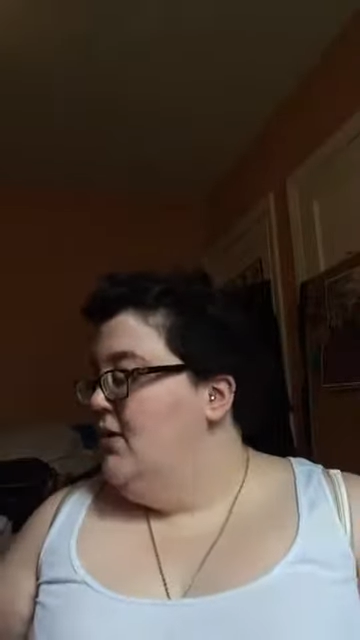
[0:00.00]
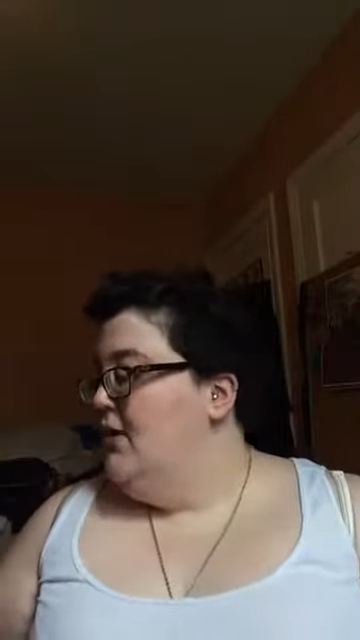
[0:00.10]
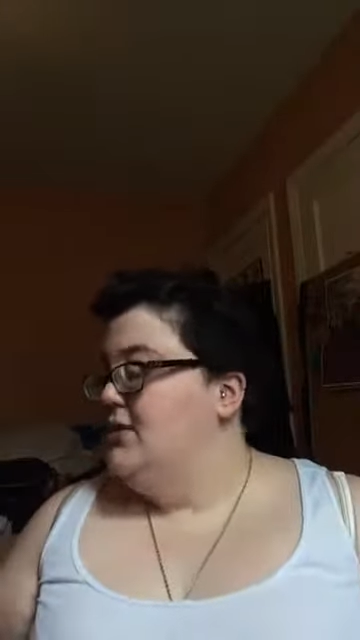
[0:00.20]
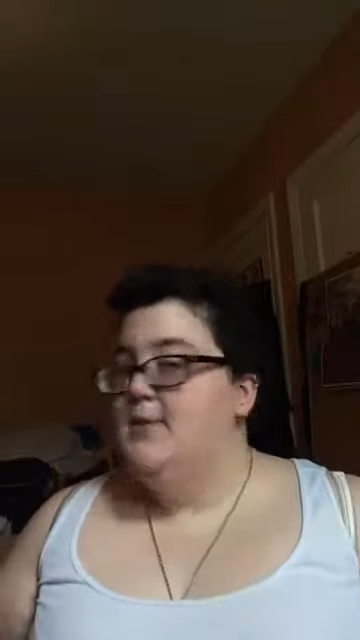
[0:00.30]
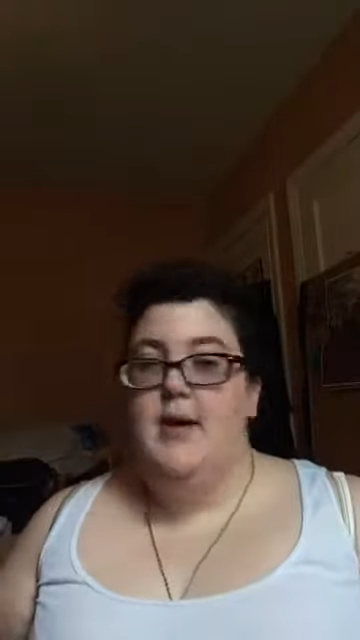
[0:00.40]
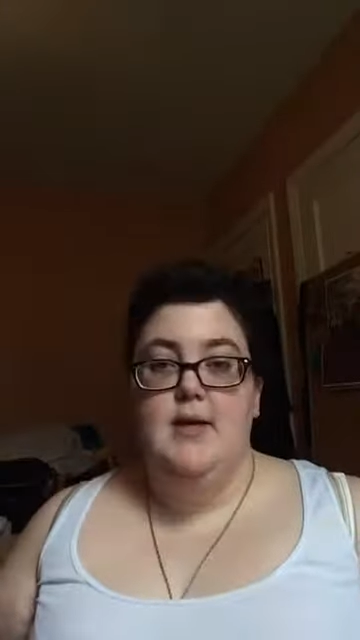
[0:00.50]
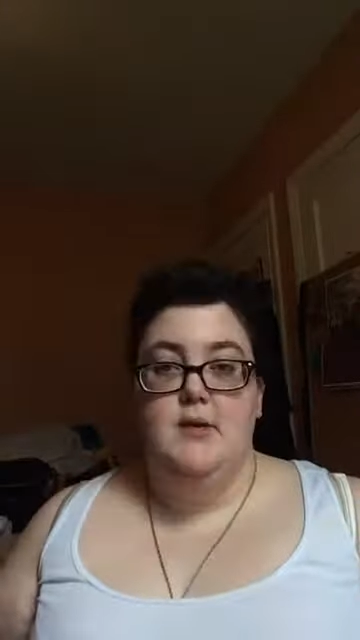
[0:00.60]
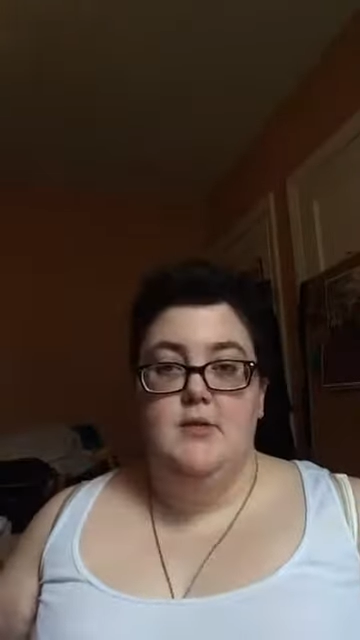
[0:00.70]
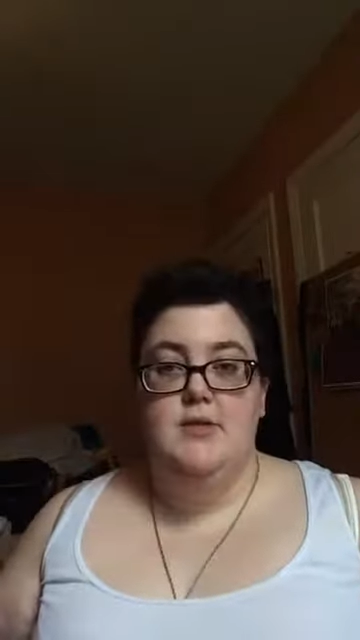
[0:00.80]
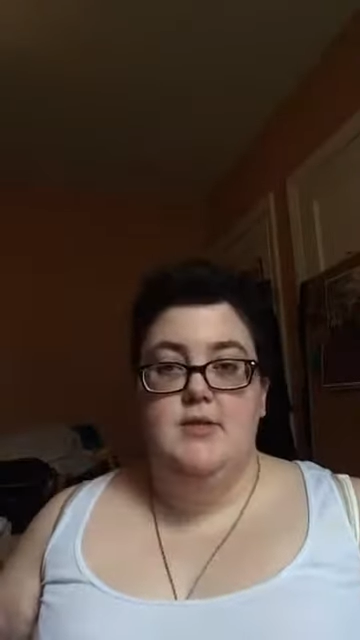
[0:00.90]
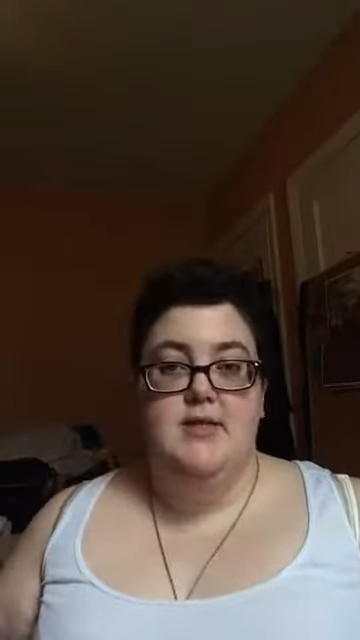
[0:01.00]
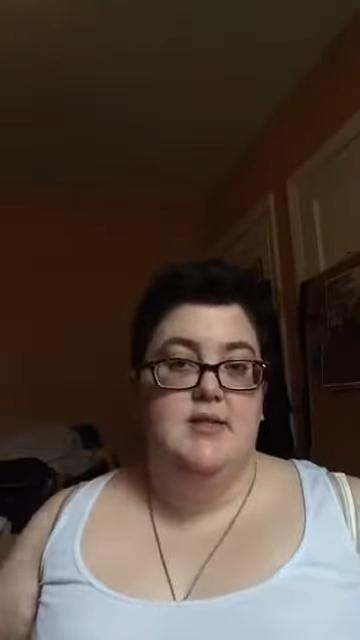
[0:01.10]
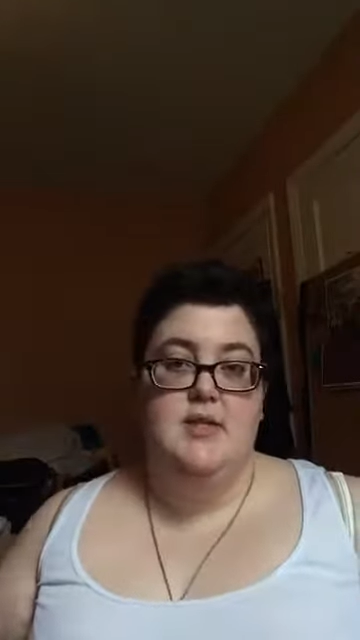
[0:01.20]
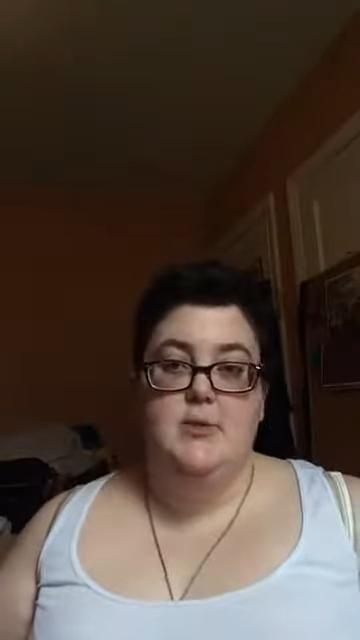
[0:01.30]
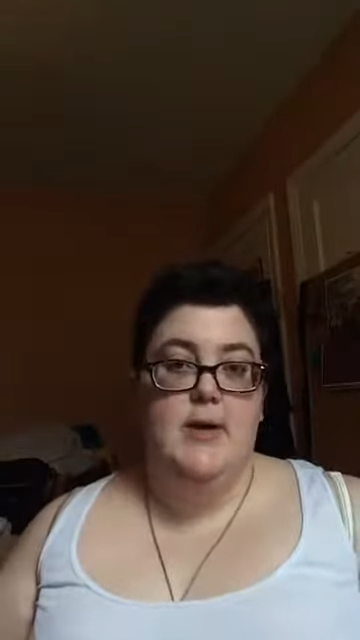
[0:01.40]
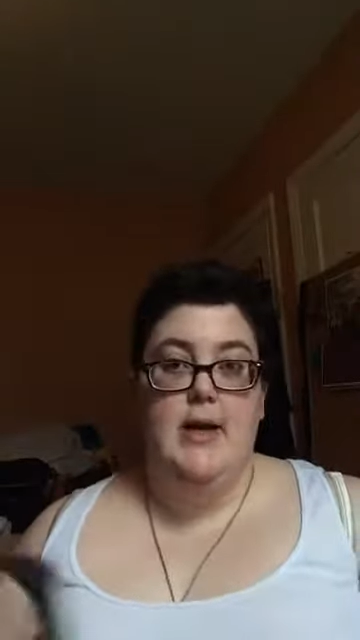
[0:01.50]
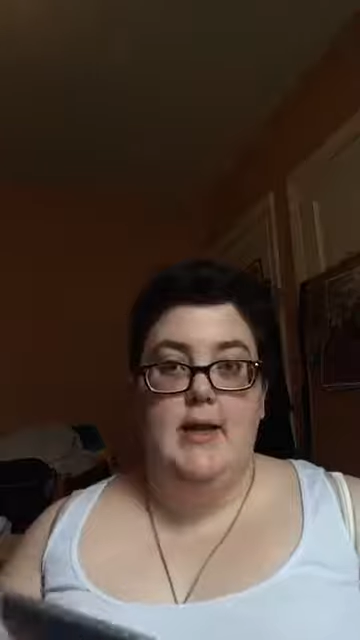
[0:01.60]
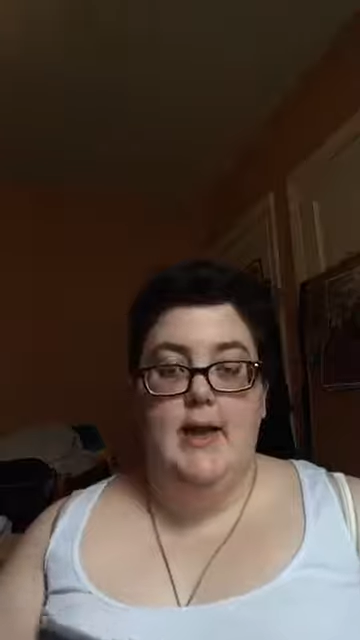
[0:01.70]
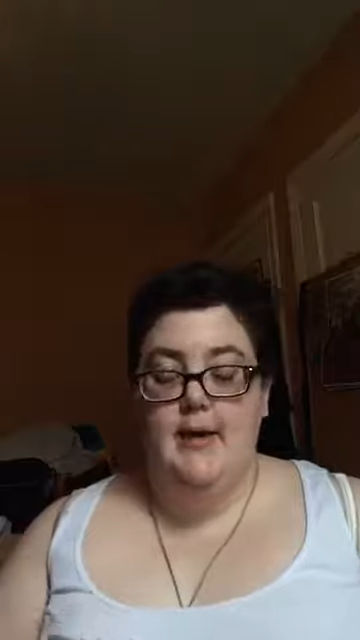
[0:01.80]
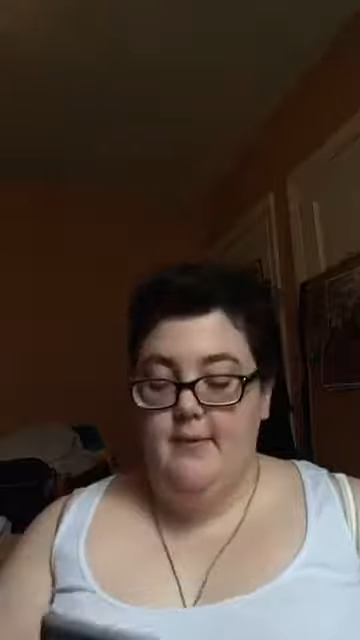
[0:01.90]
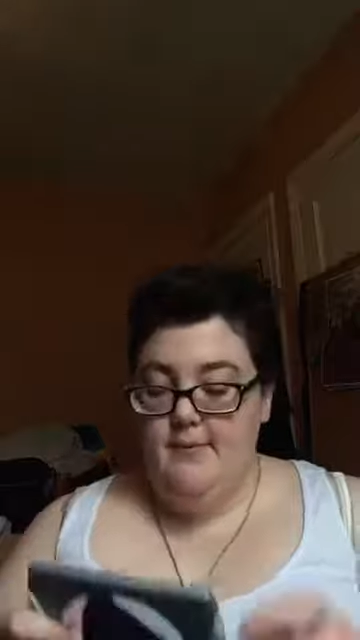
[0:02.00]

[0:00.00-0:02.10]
That's what I use. That's what I like.